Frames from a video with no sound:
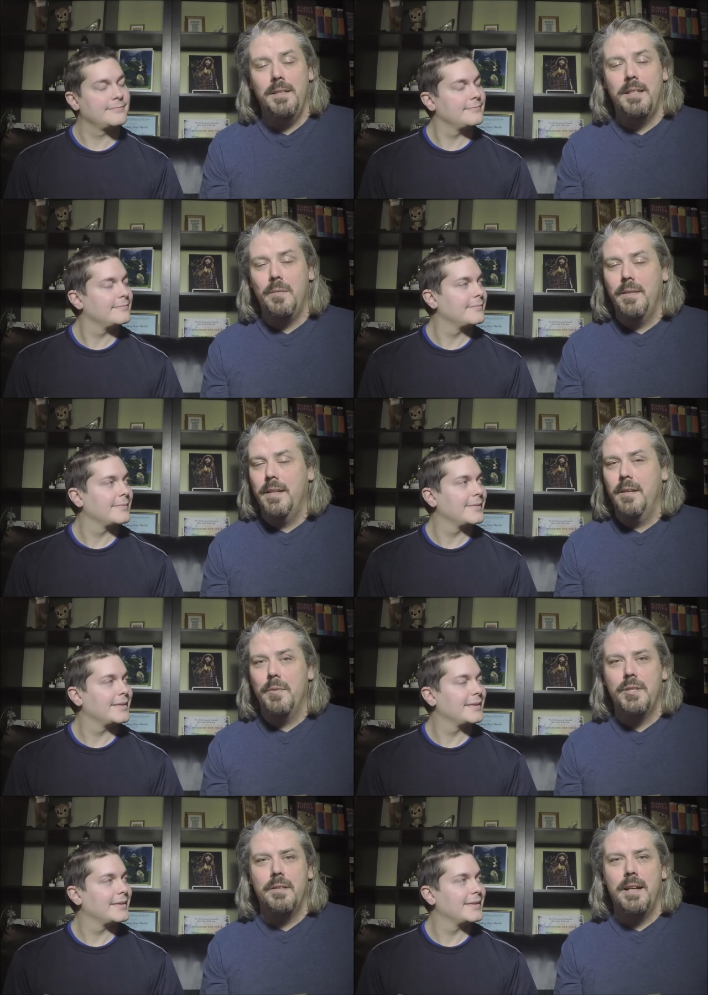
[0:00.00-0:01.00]
Speaker 1: ones that were there
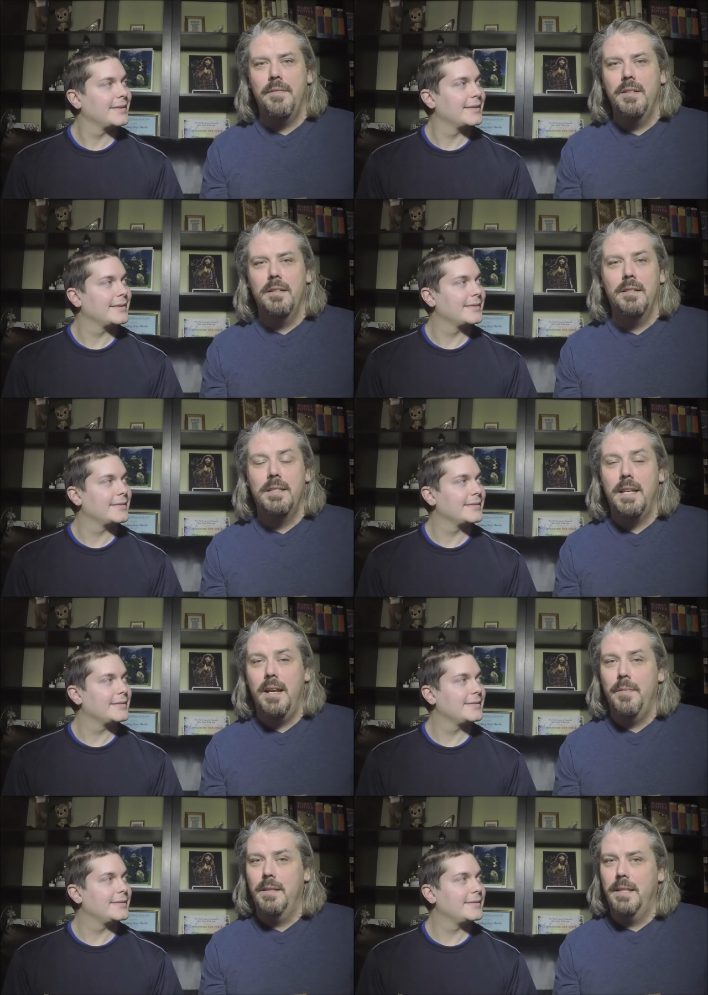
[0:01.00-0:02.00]
were sure having a good
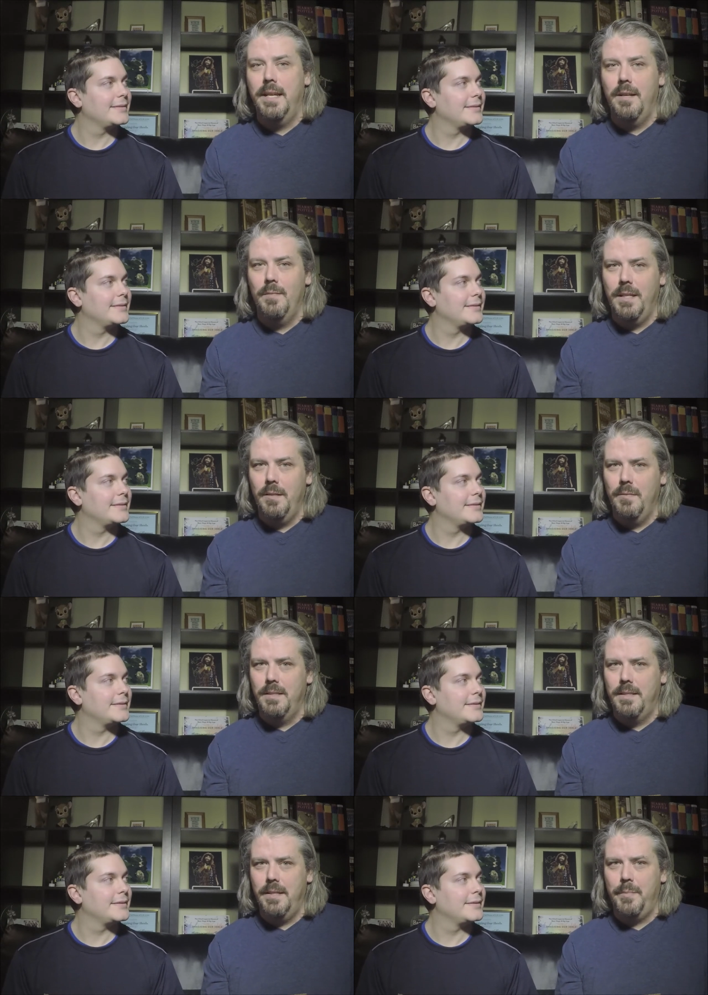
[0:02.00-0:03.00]
time, and damn, they
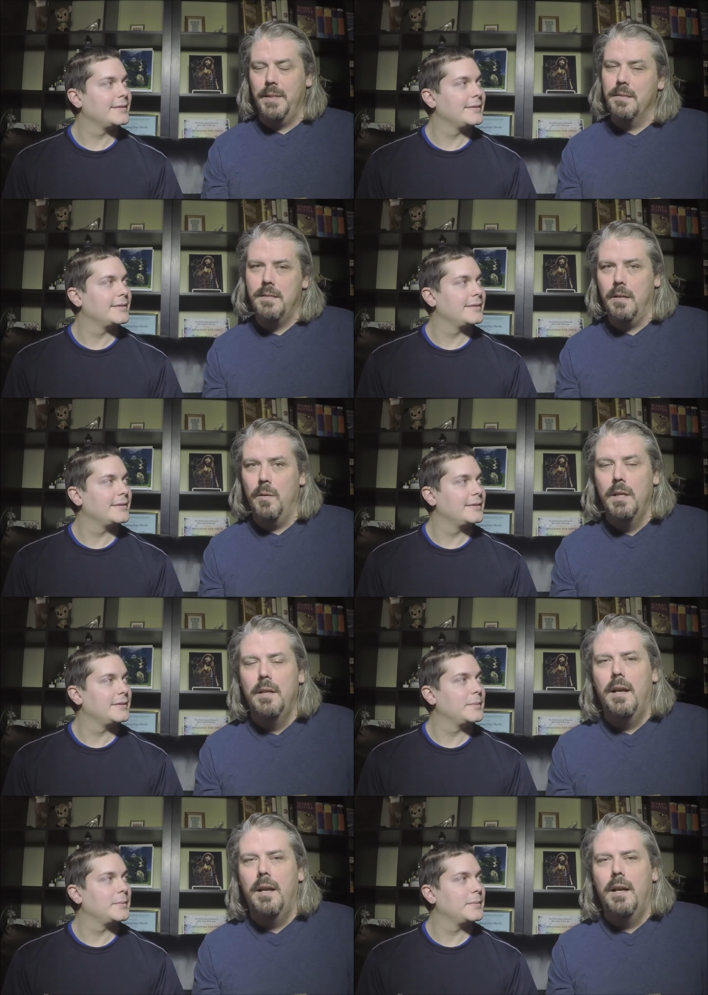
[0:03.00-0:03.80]
was tipping. So